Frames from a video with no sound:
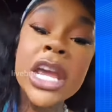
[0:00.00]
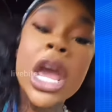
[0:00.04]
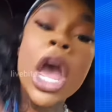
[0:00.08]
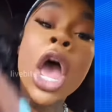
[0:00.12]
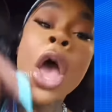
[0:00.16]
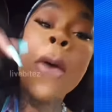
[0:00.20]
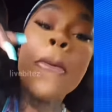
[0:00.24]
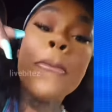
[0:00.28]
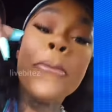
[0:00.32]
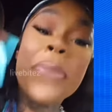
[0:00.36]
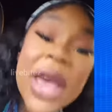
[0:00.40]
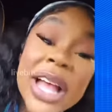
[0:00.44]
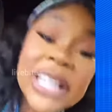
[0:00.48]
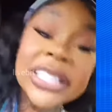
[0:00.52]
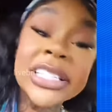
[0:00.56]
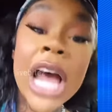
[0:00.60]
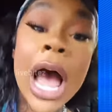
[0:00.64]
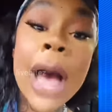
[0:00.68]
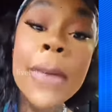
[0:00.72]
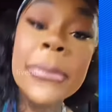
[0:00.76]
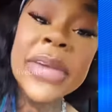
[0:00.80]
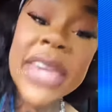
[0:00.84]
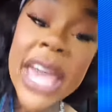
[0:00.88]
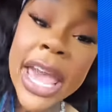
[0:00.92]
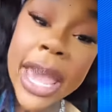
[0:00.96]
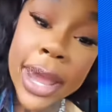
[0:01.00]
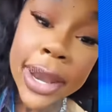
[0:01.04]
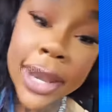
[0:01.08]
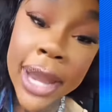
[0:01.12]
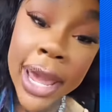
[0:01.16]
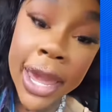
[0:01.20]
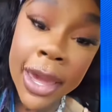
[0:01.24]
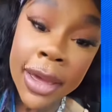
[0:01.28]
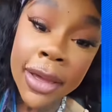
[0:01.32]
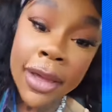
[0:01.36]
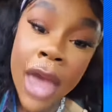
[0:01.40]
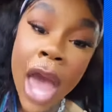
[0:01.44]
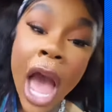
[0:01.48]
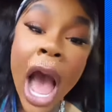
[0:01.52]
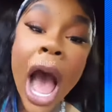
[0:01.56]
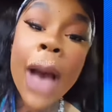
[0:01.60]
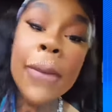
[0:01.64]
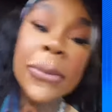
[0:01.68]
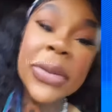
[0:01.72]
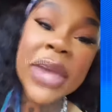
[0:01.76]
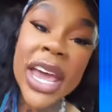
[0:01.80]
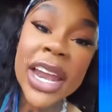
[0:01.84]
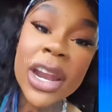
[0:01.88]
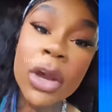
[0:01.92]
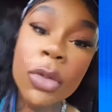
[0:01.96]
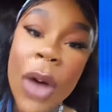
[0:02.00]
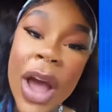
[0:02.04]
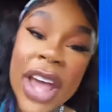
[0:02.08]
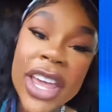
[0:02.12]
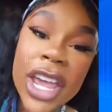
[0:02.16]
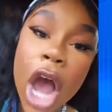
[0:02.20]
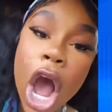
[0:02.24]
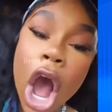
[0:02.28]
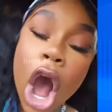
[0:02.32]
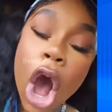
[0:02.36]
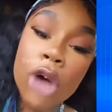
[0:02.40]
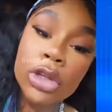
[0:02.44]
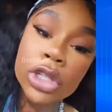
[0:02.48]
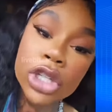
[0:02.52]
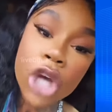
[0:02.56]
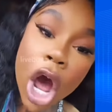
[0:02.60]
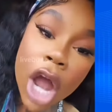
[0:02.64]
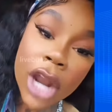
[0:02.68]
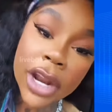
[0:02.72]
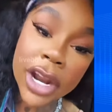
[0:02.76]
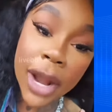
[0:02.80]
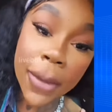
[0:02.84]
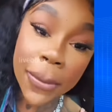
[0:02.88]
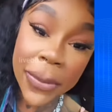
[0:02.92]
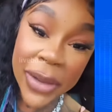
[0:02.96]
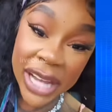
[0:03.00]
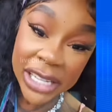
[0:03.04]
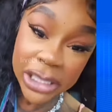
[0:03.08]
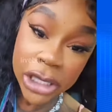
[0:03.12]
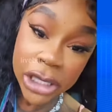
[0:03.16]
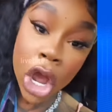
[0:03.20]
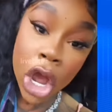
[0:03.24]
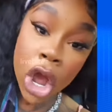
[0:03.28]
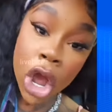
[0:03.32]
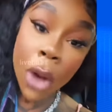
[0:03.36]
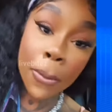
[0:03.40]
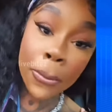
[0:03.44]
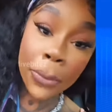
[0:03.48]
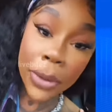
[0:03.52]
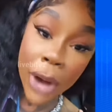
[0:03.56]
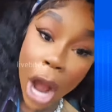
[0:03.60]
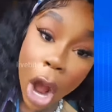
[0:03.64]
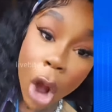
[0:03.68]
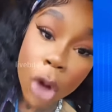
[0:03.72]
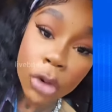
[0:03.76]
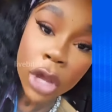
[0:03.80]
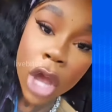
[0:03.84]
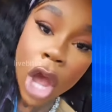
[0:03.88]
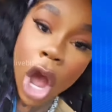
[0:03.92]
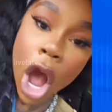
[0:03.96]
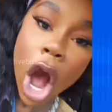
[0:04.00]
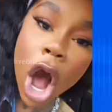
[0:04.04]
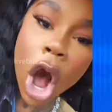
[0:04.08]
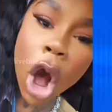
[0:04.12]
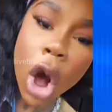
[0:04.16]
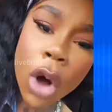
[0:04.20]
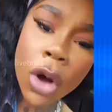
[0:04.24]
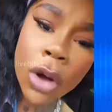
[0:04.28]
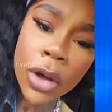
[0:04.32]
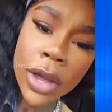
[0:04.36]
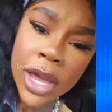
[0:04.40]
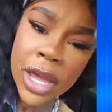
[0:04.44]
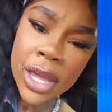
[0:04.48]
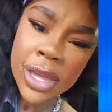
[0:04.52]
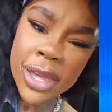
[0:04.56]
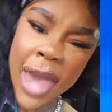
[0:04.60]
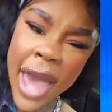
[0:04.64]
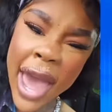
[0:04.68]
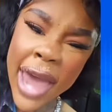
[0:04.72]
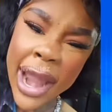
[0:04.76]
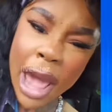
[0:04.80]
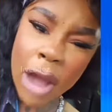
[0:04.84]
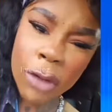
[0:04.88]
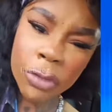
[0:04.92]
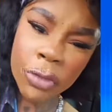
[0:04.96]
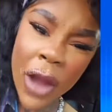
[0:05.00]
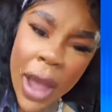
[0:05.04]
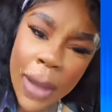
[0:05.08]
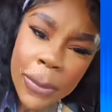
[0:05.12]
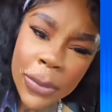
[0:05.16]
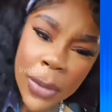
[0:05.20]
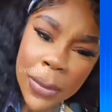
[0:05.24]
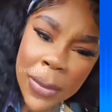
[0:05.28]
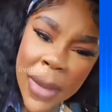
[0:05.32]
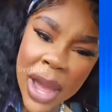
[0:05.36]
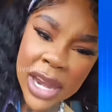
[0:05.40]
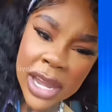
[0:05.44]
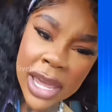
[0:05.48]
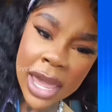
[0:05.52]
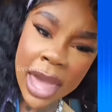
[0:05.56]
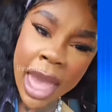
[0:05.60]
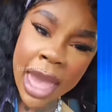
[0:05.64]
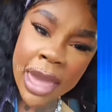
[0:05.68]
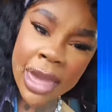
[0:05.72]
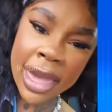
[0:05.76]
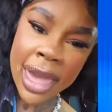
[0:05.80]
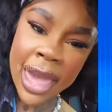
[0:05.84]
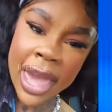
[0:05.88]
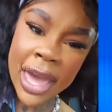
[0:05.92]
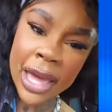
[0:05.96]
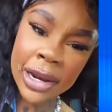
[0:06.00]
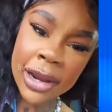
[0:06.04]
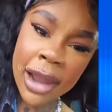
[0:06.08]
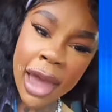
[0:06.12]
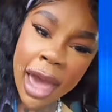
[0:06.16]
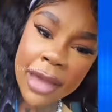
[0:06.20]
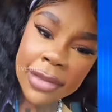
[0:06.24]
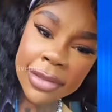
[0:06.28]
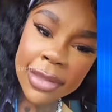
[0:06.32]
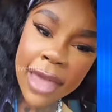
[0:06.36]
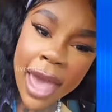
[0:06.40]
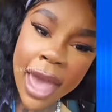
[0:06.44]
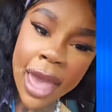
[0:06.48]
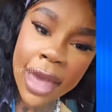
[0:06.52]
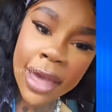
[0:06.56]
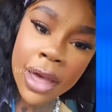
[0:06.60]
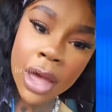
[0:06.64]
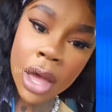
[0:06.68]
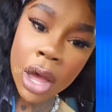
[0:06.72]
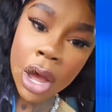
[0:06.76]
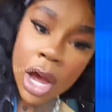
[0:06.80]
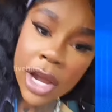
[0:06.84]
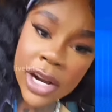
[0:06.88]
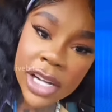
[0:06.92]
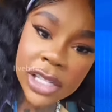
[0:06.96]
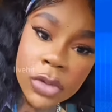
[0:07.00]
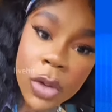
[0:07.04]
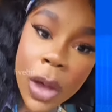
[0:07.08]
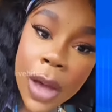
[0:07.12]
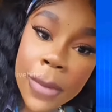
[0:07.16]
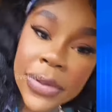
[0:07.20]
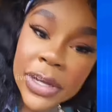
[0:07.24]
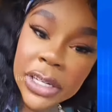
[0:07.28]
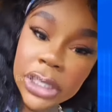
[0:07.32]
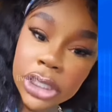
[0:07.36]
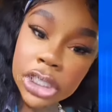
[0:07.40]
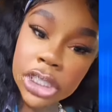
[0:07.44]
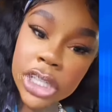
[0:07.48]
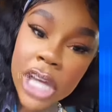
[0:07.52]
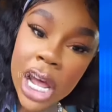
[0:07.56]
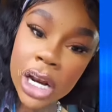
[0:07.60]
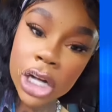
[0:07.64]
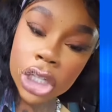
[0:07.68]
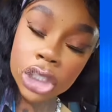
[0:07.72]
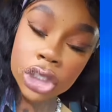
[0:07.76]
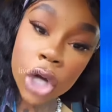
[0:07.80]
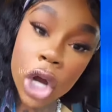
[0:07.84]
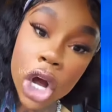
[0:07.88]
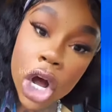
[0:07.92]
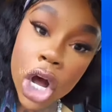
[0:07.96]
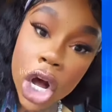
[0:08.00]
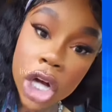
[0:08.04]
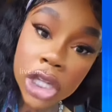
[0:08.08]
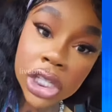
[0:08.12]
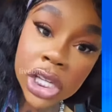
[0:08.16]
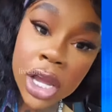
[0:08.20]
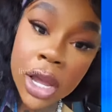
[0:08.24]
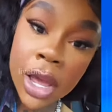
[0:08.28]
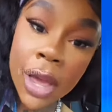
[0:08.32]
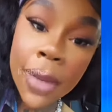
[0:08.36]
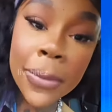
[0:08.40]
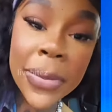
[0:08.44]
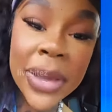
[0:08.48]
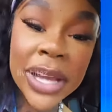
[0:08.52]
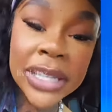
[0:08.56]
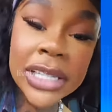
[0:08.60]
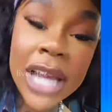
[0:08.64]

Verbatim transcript: money. I'm getting it. I'm getting it. Why y'all hoes calling a bitch broke? Oh, yeah, that rapper money ain't hitting like that. Oh, that's why selling drugs.